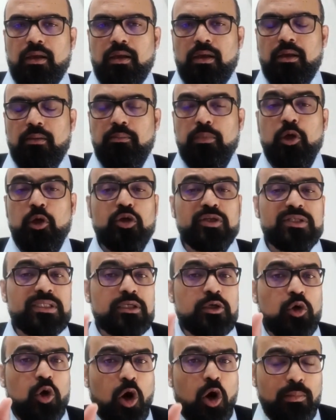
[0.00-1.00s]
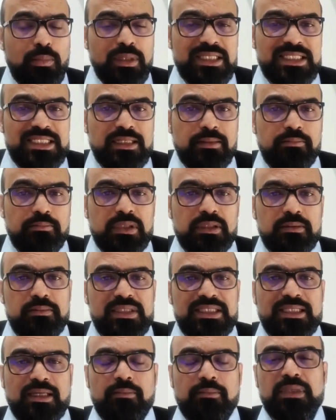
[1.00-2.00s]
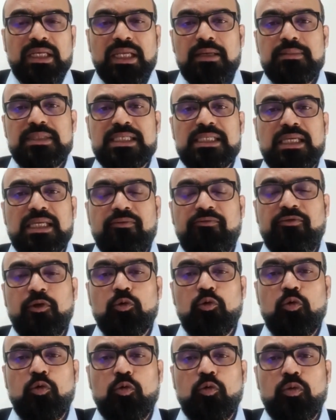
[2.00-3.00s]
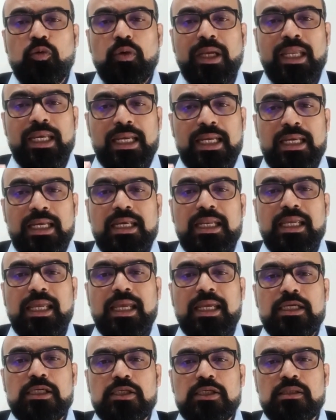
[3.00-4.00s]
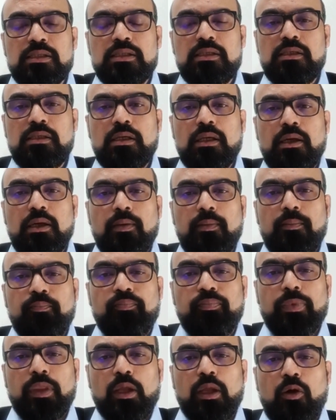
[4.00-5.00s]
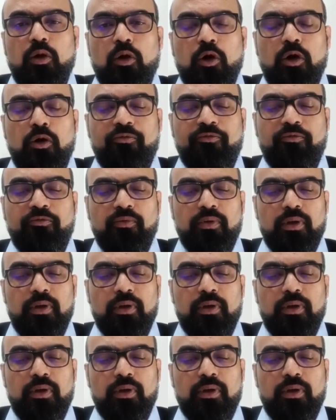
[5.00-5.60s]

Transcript: because the common symptoms sometimes give you an indication of